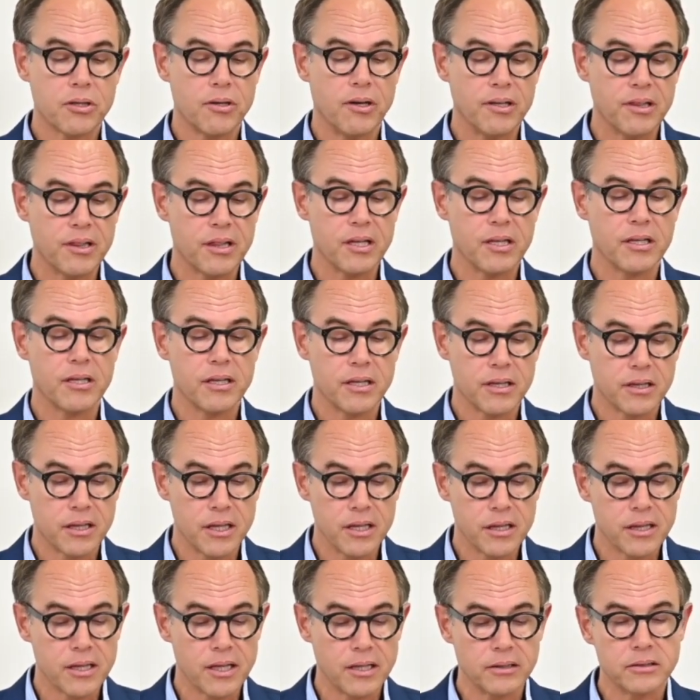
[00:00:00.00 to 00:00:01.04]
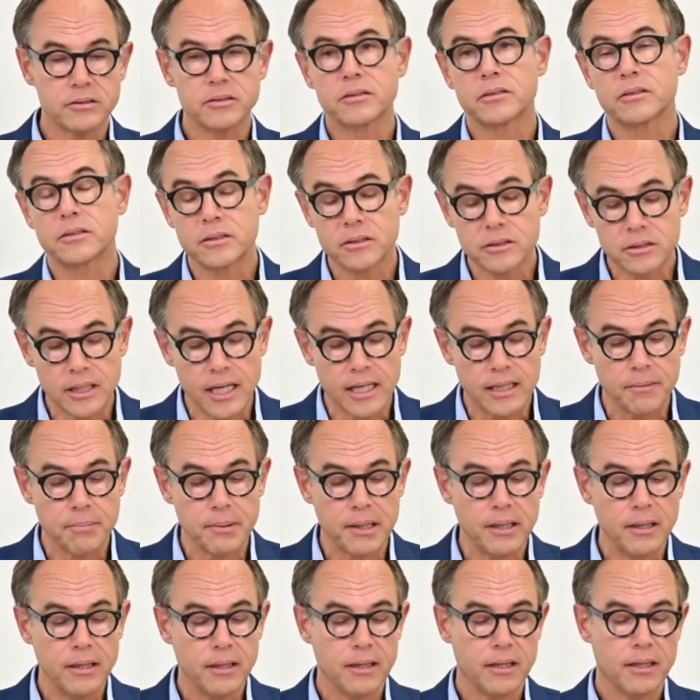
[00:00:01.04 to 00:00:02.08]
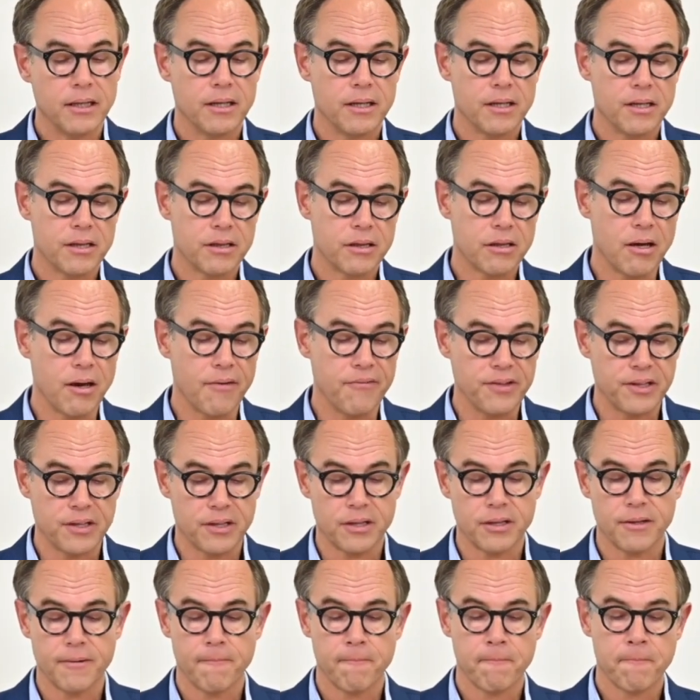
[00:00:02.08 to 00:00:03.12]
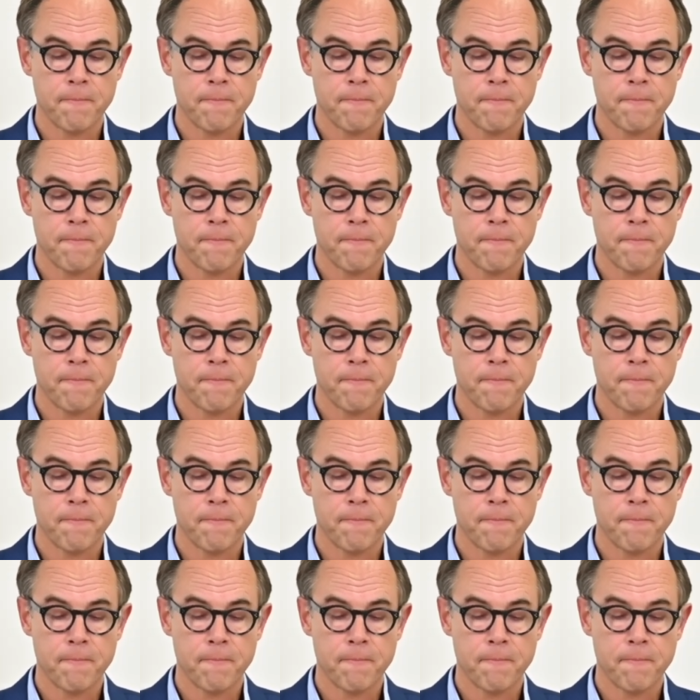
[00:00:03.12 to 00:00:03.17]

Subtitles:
consistent, credible service.